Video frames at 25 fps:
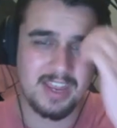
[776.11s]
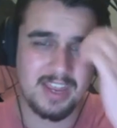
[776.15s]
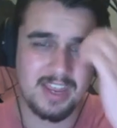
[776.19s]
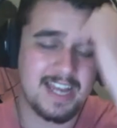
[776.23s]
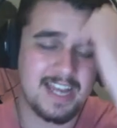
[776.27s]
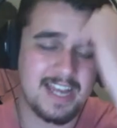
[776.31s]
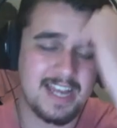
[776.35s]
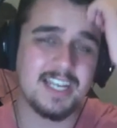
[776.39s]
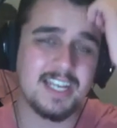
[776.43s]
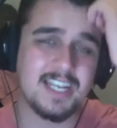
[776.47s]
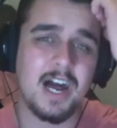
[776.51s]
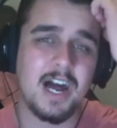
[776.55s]

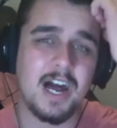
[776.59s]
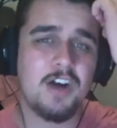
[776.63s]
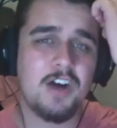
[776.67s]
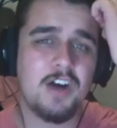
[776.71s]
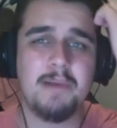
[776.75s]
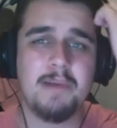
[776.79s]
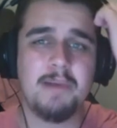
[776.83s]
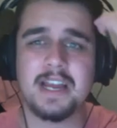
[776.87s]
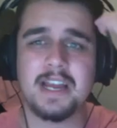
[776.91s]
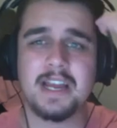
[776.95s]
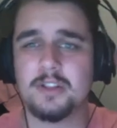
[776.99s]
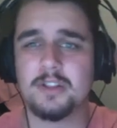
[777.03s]
He has a
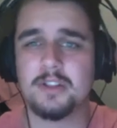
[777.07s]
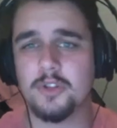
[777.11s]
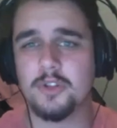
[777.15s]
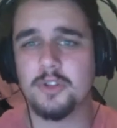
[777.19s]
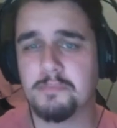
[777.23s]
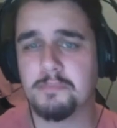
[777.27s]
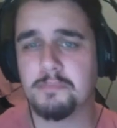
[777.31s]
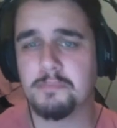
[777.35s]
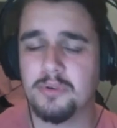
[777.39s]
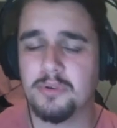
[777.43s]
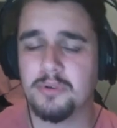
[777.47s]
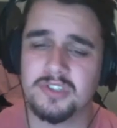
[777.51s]
halfback in
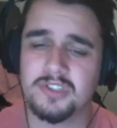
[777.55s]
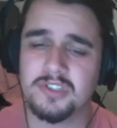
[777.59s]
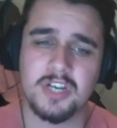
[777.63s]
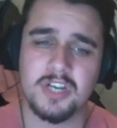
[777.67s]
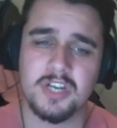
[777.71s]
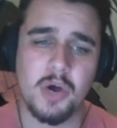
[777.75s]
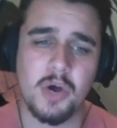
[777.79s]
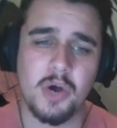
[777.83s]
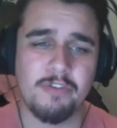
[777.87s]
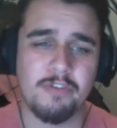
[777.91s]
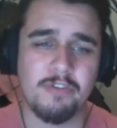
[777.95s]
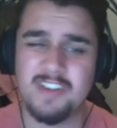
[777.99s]
Luke Brooks
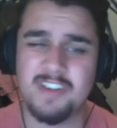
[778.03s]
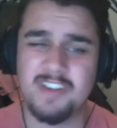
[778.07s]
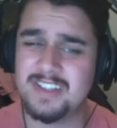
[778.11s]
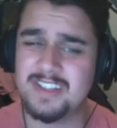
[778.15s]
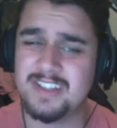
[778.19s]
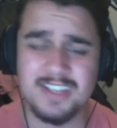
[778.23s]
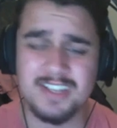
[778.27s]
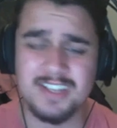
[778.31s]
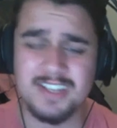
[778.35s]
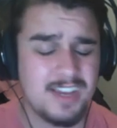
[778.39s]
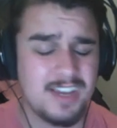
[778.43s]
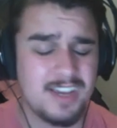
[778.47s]
that, no
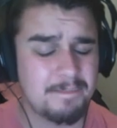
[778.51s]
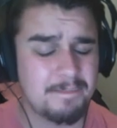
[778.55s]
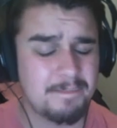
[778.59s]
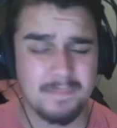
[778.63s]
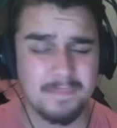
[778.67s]
offense,